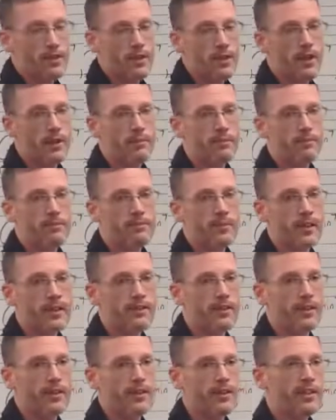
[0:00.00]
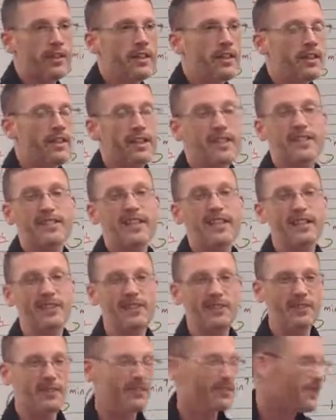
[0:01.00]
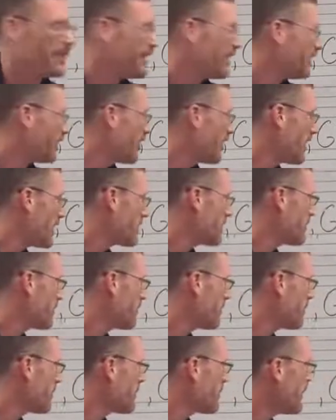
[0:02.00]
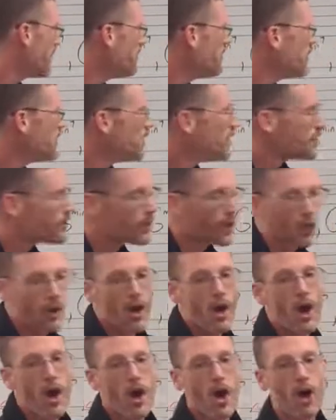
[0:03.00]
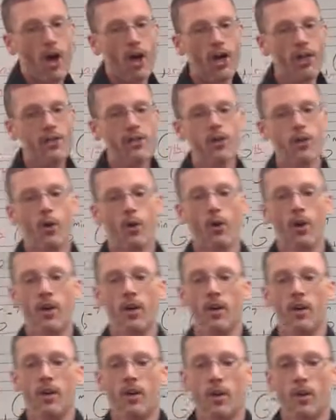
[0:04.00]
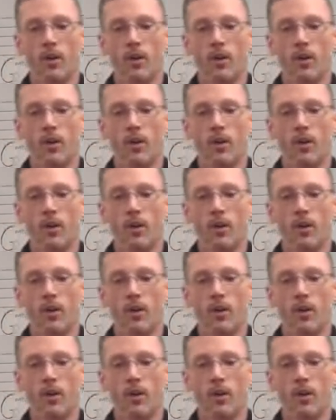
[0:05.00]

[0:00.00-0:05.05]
have a less likelihood of getting lost. So on your